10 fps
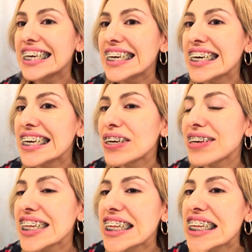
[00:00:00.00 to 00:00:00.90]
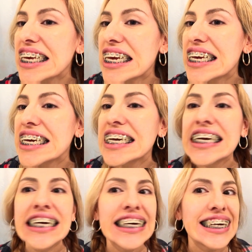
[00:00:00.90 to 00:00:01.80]
I don't know if you can see.
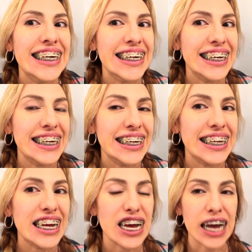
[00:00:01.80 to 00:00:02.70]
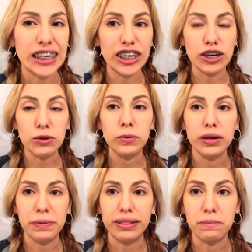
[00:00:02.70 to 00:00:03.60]
I had to get a tool
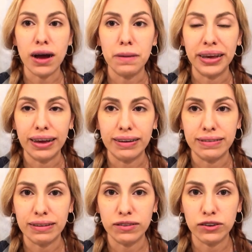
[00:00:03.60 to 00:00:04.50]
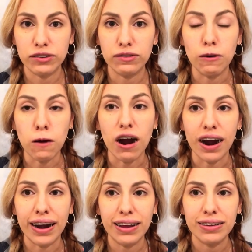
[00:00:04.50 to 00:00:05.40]
to put them on because it's just so hard